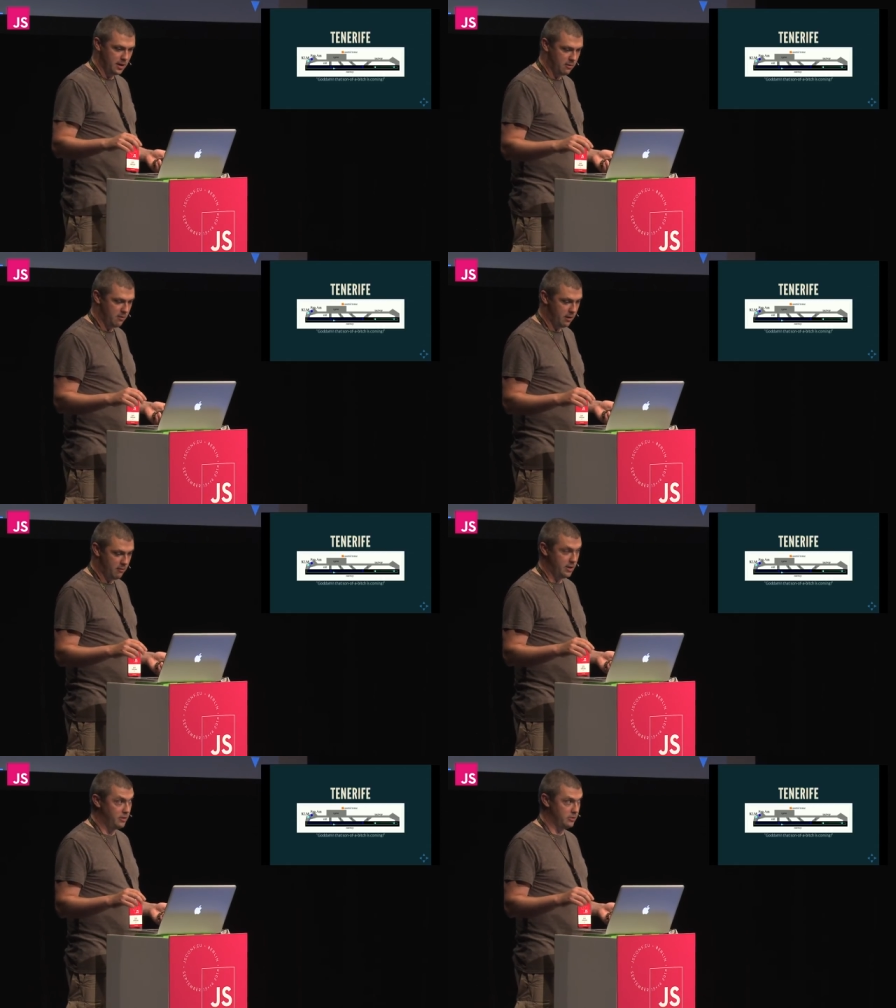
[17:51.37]
in a
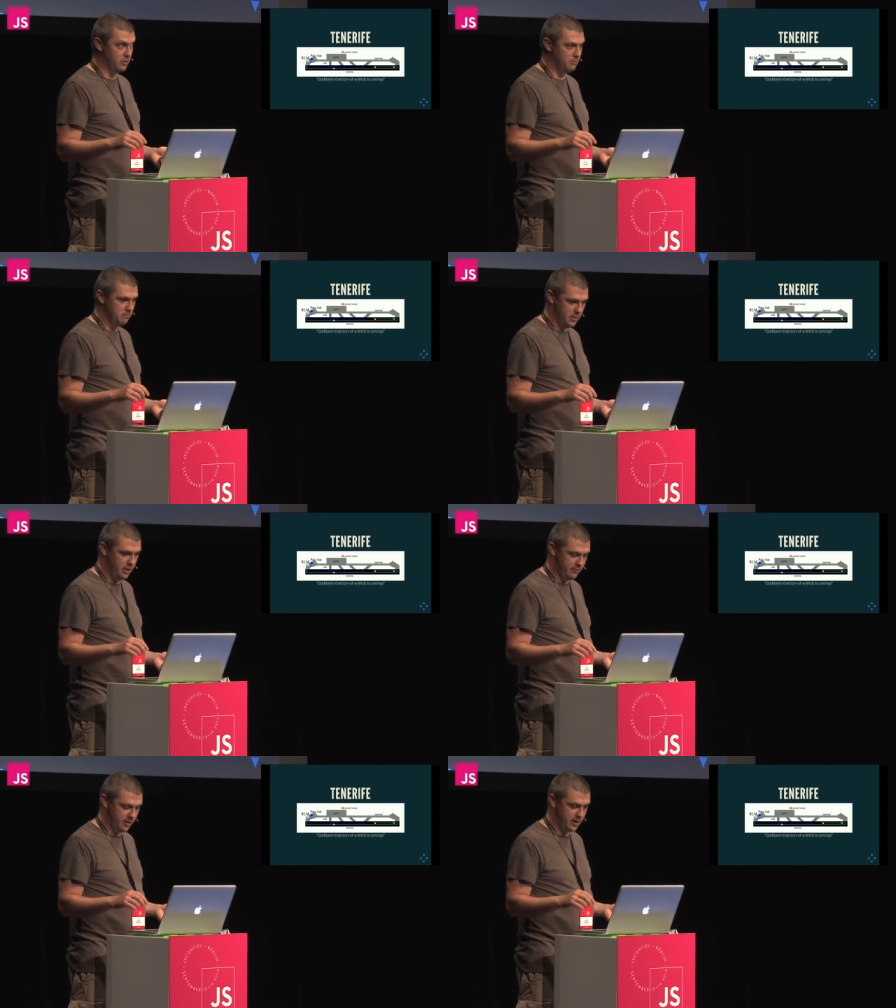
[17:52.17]
rather unusual
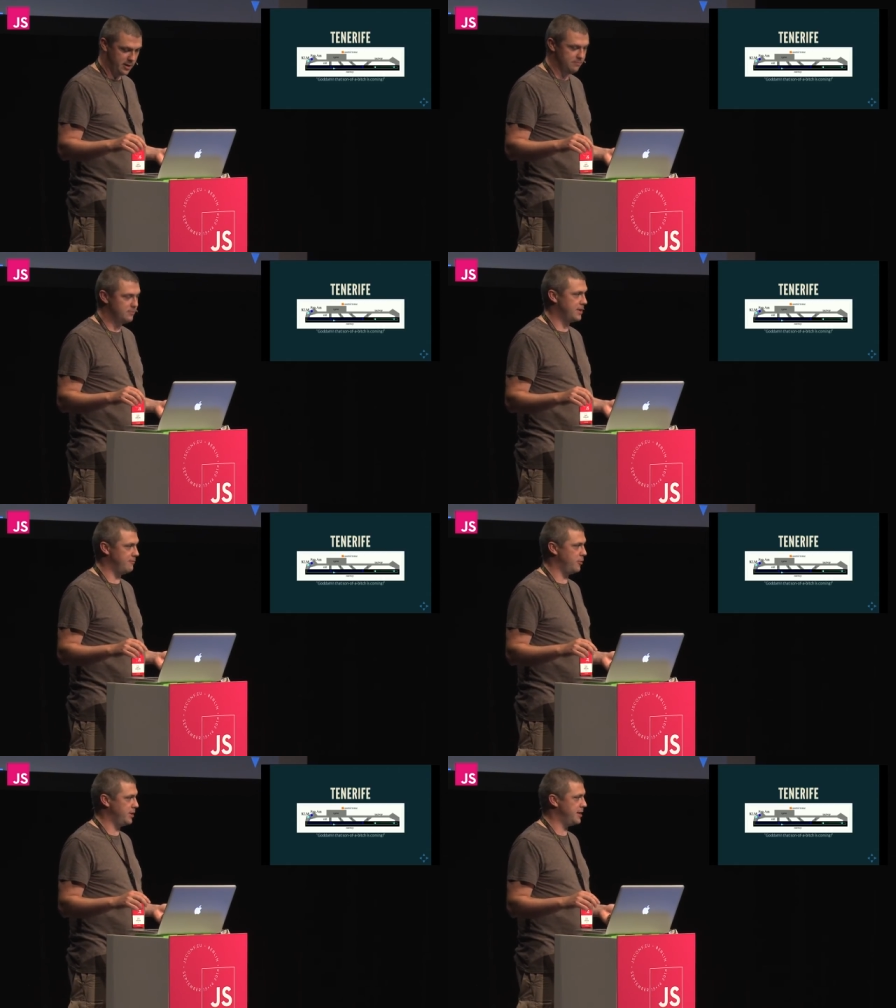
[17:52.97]
maneuver in a
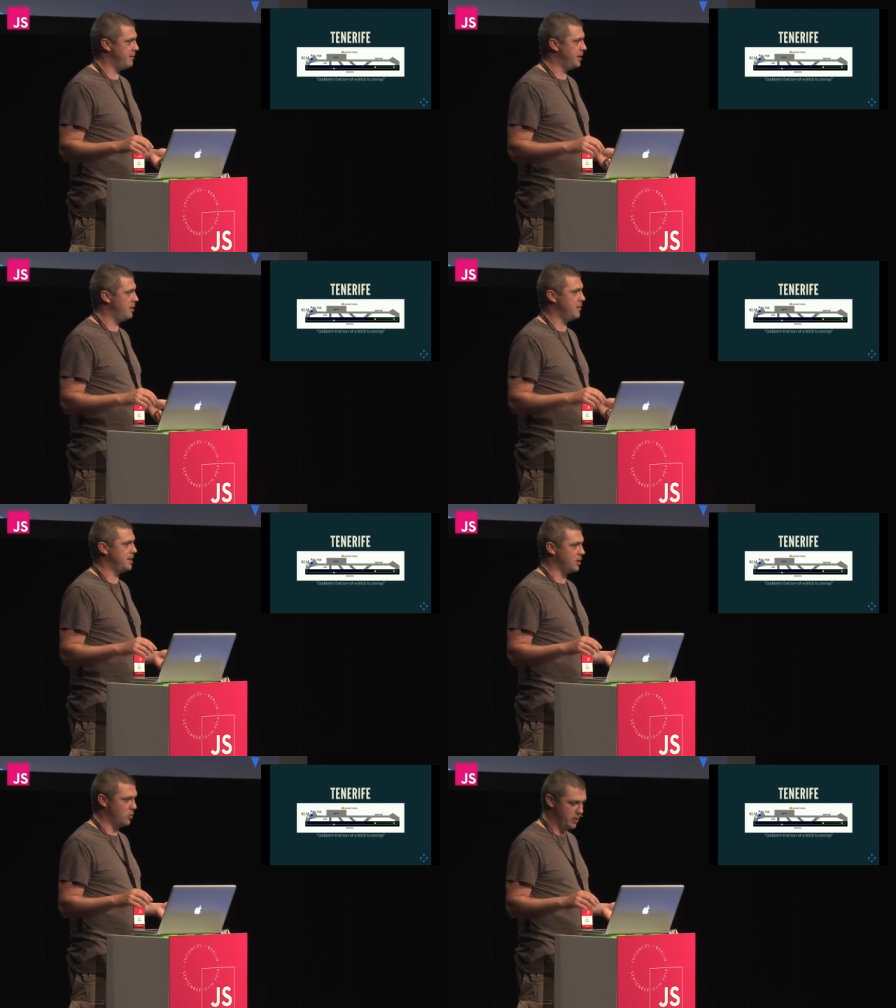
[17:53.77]
747, they're not
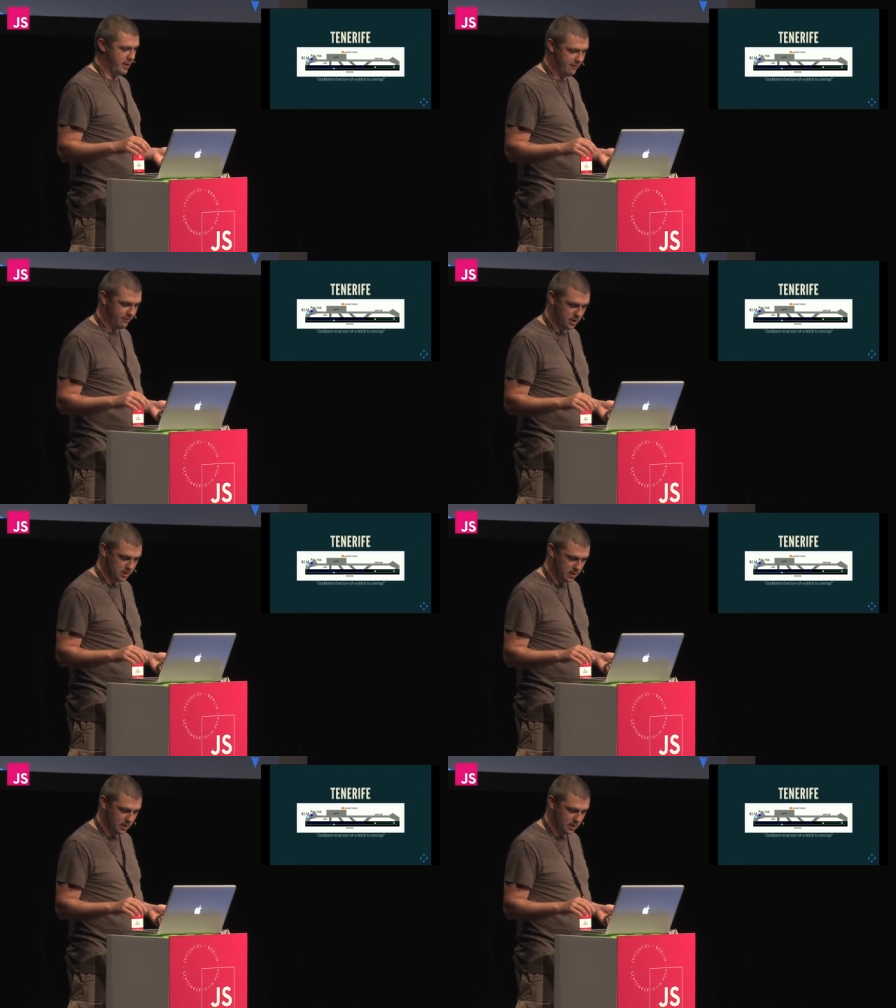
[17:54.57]
meant to corner that fast,